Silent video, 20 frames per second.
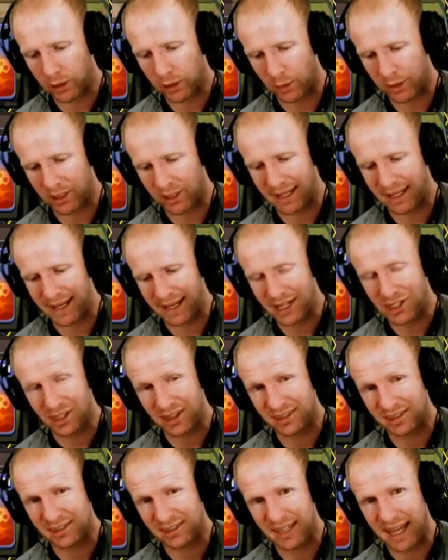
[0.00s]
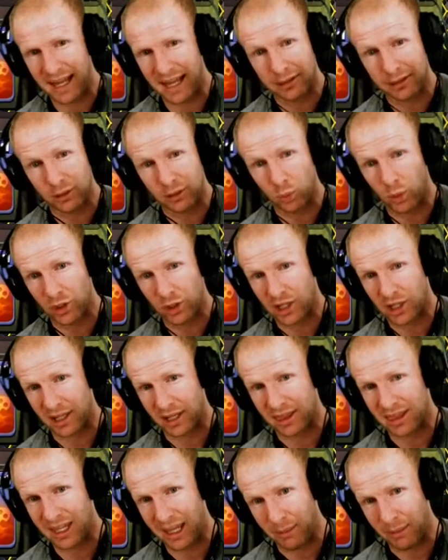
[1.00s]
going to each of these cannons to
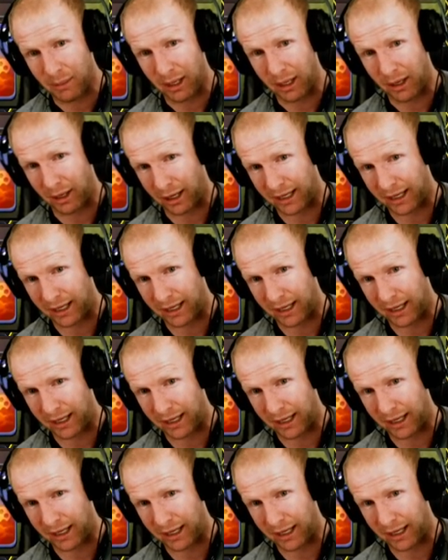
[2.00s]
one-shot them,